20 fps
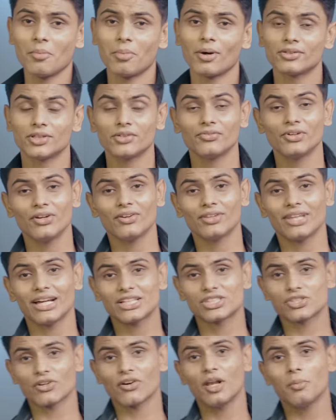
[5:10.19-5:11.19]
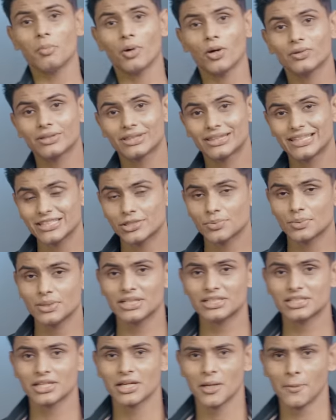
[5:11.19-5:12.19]
all about the video. That's all about this
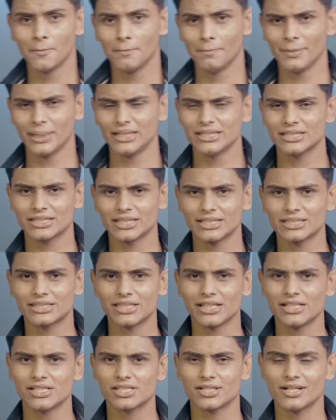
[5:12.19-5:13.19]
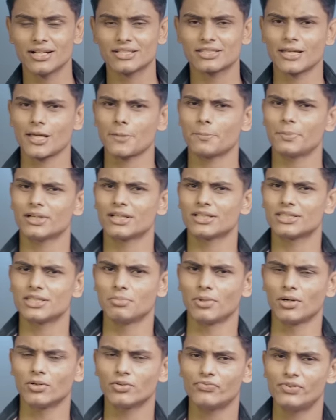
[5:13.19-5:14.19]
week's Men's Essentials Epic
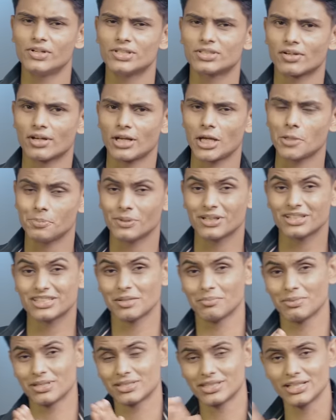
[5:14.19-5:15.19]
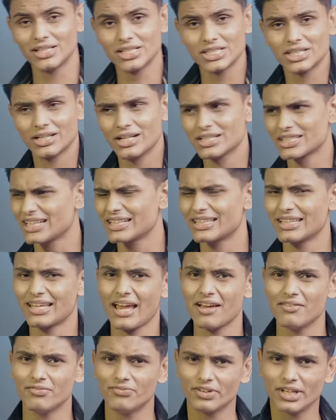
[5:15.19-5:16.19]
Gym Outfits or Epic Gym Essentials. I
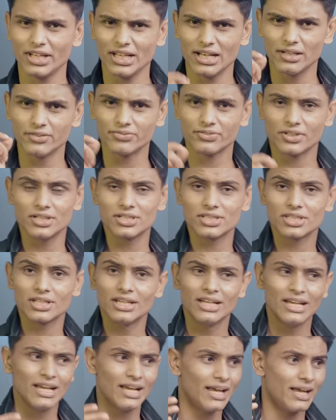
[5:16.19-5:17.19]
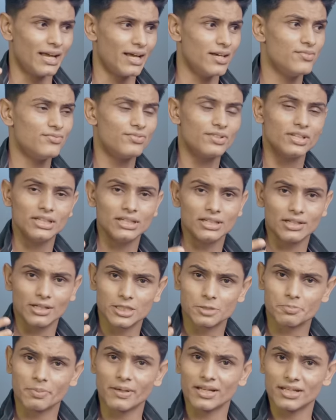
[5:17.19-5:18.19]
think every lifter's every
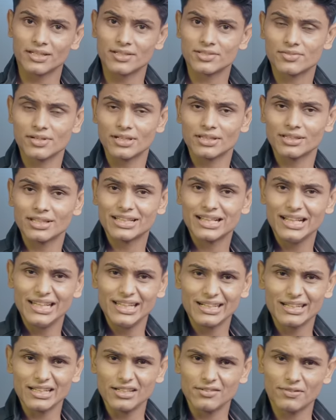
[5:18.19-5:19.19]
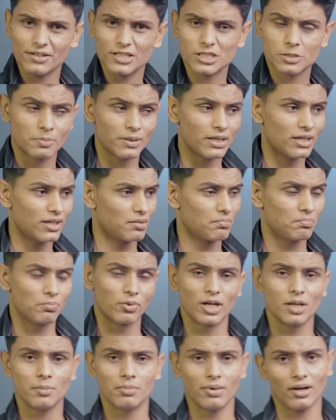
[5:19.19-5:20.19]
aspiring strength athlete, every aspiring
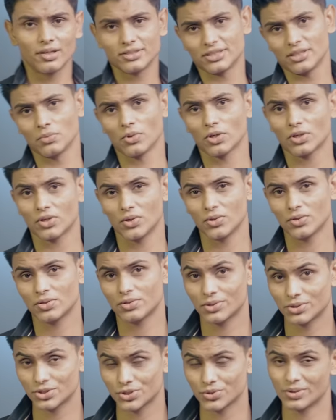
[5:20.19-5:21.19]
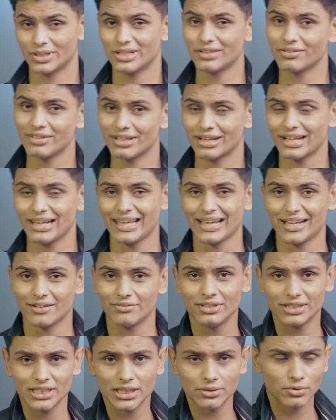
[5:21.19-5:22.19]
bodybuilders and whatnot should definitely
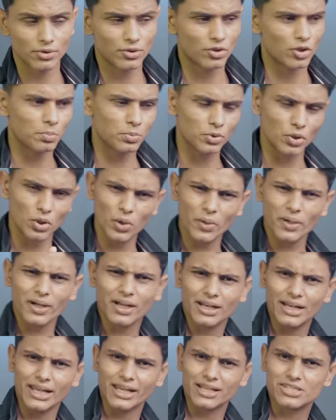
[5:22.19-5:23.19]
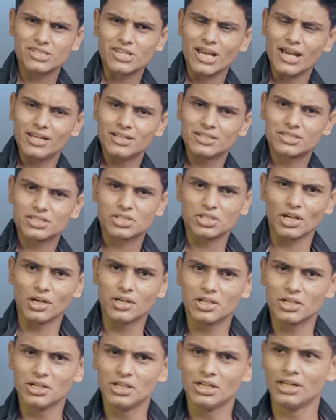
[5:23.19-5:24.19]
have in their wardrobe to look like a stylish
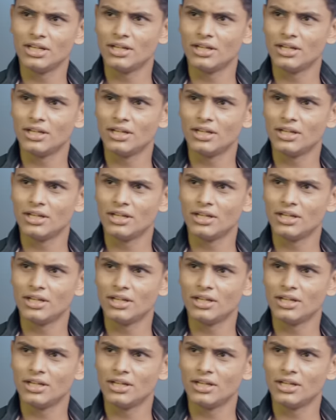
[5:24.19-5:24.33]
stud